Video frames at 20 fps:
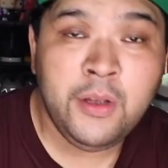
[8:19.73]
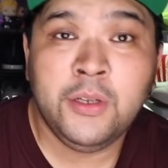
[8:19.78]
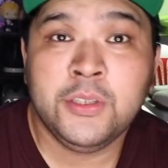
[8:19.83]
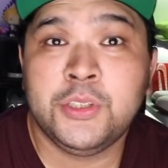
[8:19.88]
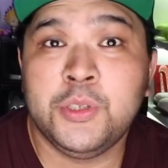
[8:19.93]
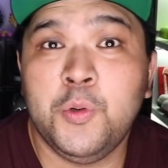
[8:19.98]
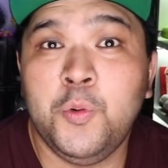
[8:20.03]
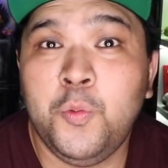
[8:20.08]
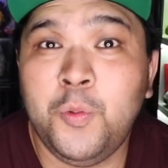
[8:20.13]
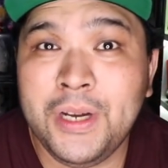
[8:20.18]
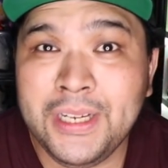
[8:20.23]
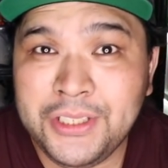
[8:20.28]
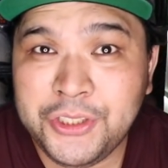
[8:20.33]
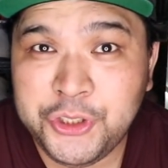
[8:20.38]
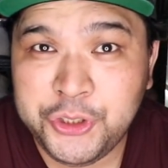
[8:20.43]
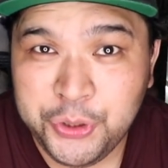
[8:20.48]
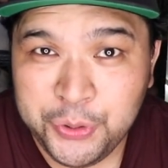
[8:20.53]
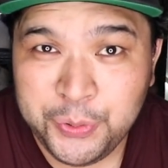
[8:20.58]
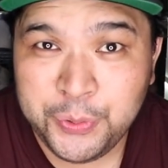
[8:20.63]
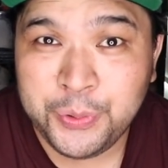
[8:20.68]
So what
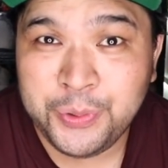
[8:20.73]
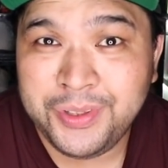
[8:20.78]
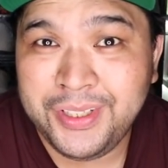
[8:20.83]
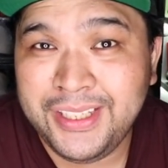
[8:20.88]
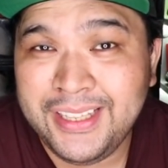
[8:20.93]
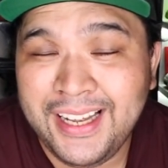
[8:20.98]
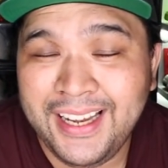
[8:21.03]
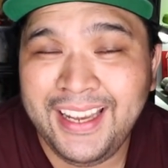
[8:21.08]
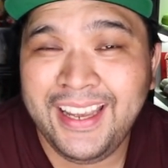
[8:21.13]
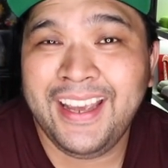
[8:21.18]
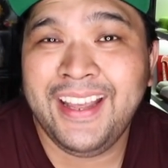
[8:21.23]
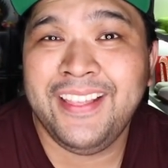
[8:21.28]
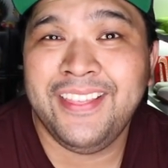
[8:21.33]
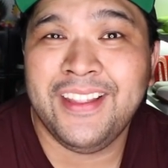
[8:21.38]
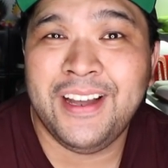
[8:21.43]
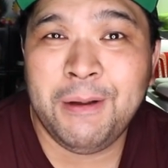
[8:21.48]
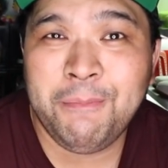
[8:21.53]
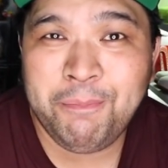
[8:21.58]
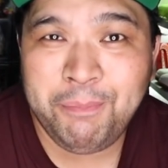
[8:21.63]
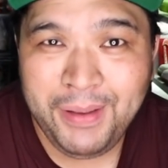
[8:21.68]
shoe did I
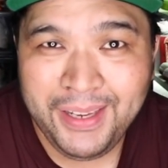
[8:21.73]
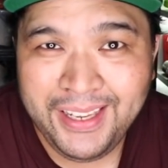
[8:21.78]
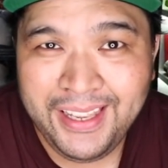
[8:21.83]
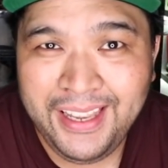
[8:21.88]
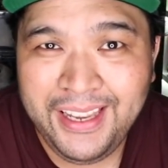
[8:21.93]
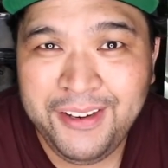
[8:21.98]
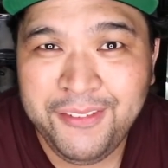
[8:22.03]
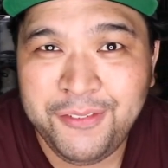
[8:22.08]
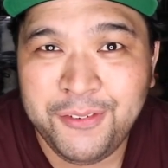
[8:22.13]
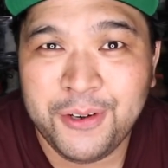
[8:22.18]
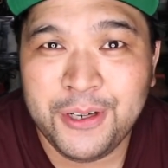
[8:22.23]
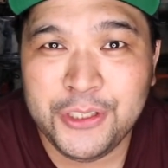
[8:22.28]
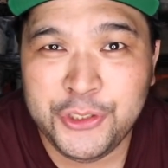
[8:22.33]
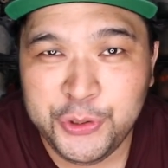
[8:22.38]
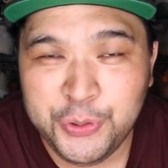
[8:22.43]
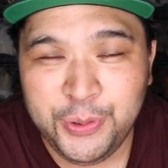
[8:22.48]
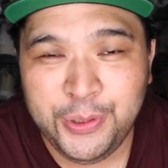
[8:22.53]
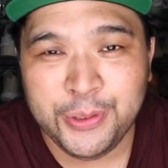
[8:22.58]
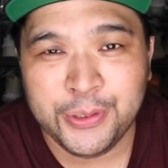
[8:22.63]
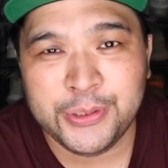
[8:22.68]
end up picking for
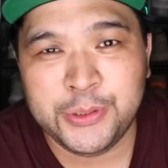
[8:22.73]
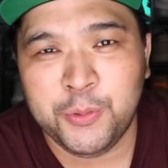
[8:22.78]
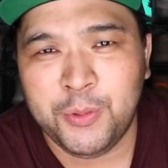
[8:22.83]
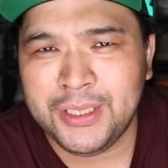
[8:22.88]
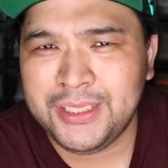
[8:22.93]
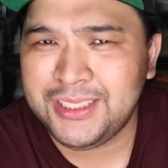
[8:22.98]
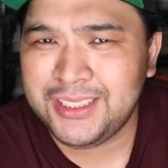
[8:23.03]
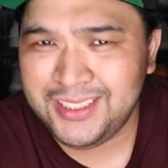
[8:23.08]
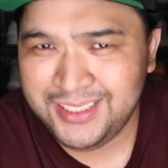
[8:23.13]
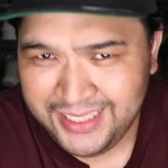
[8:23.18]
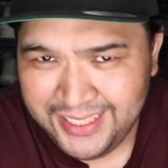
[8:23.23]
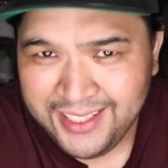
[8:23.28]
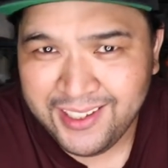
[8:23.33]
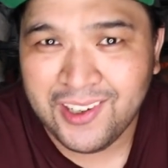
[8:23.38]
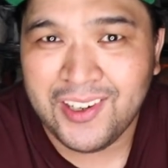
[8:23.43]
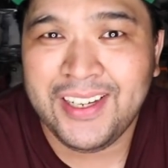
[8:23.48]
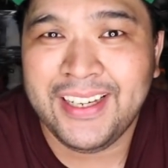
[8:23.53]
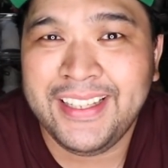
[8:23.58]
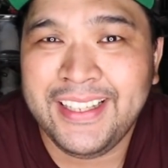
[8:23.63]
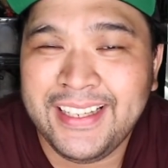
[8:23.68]
Julius? What
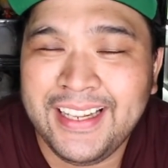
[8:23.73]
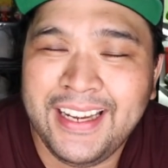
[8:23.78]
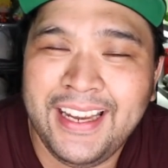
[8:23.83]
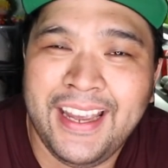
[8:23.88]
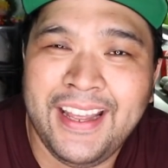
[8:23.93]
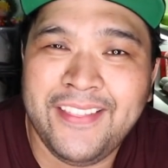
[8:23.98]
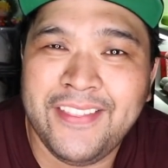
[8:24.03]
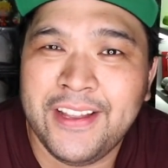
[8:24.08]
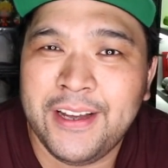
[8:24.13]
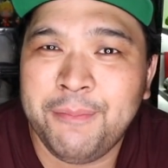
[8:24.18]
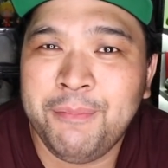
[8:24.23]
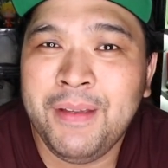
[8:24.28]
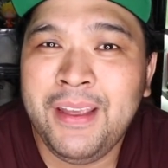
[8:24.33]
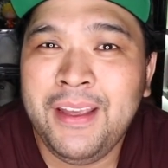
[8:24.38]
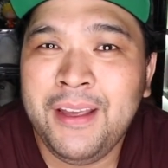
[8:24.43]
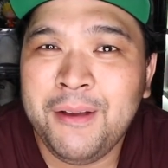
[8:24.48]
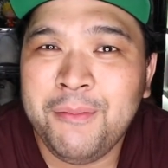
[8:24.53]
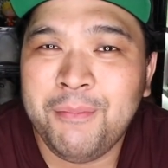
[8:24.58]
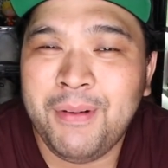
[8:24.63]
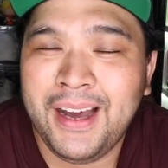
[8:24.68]
sneaker did I end up
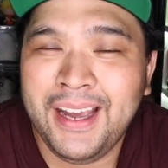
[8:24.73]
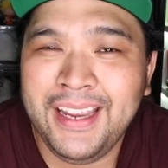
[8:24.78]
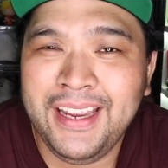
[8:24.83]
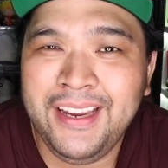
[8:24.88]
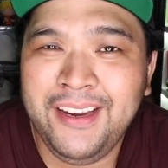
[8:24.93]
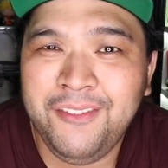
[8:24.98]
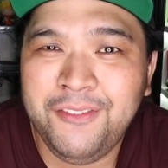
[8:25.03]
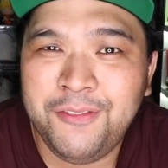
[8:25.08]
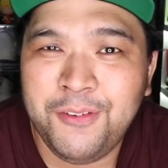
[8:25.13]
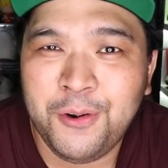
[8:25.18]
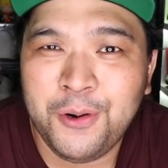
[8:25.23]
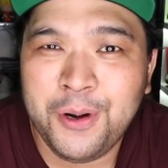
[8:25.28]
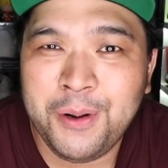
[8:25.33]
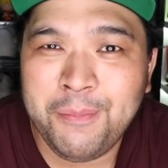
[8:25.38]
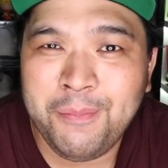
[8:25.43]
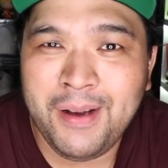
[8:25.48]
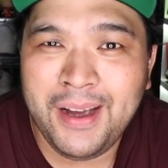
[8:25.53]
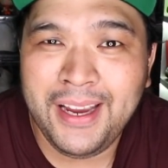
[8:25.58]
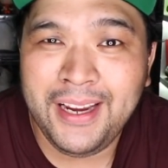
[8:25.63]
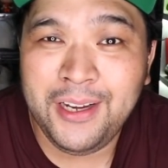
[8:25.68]
buying
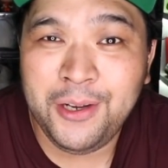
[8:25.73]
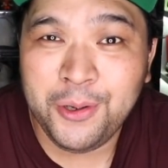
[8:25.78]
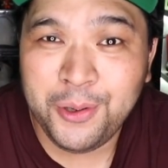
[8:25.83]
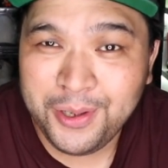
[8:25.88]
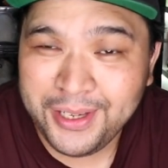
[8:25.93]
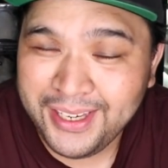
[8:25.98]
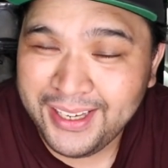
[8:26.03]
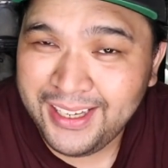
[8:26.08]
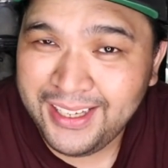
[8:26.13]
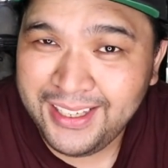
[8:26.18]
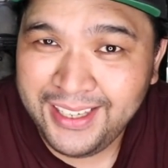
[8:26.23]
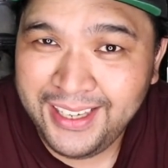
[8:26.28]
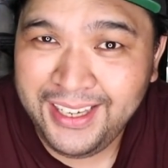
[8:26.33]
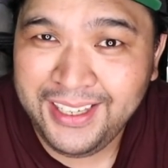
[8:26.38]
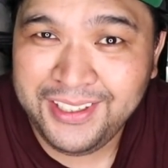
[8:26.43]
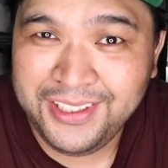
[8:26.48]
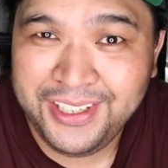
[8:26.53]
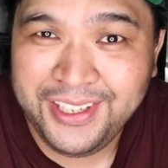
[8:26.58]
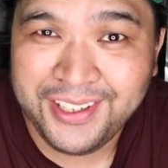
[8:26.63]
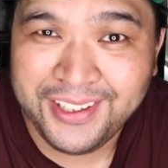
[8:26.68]
for my loyal
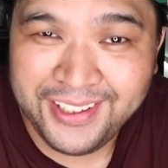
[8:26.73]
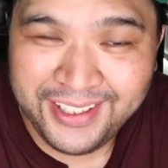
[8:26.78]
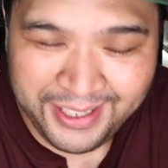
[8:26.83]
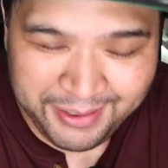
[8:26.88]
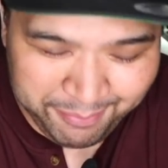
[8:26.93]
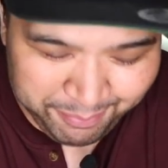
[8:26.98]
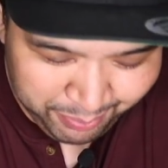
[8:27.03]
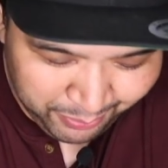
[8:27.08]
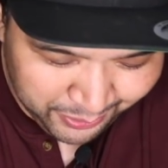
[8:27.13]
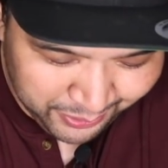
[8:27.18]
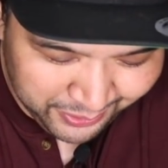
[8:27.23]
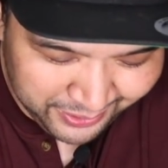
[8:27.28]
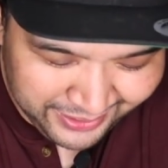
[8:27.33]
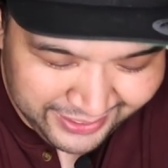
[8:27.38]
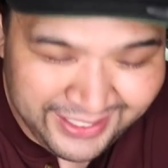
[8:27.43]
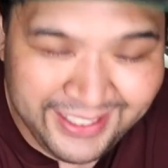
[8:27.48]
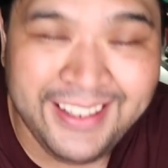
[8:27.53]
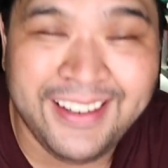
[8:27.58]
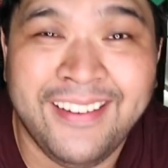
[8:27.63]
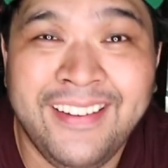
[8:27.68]
8-year
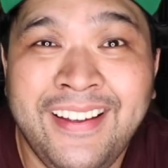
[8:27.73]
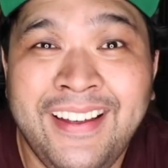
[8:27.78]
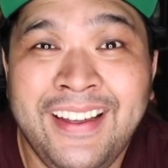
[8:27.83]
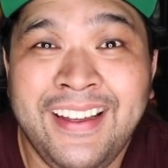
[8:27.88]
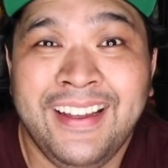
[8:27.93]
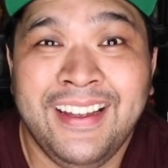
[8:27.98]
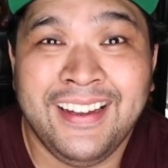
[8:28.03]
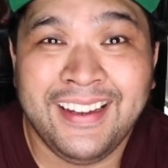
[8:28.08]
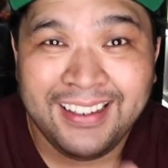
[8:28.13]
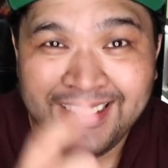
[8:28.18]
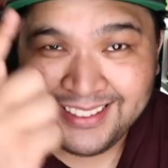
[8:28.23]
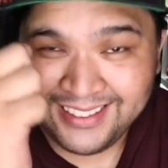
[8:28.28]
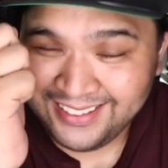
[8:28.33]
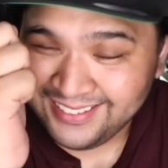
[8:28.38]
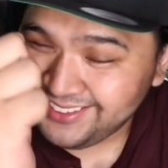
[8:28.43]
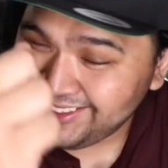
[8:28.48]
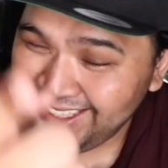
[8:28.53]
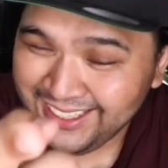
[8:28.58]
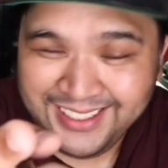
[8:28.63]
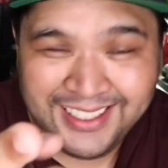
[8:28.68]
employee?
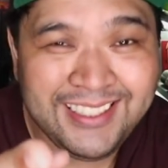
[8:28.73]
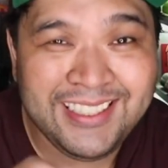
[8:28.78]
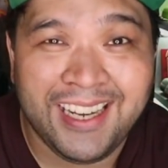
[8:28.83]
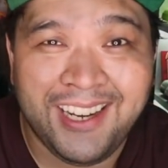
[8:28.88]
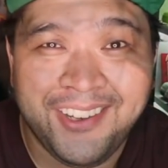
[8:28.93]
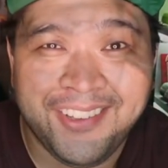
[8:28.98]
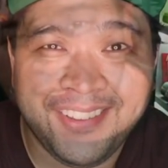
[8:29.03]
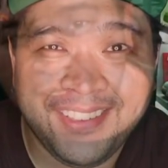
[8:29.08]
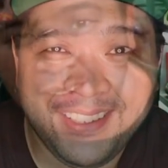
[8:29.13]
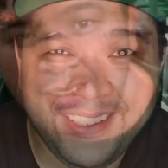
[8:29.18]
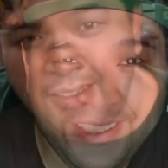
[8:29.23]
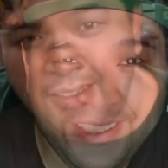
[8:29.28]
Check this out.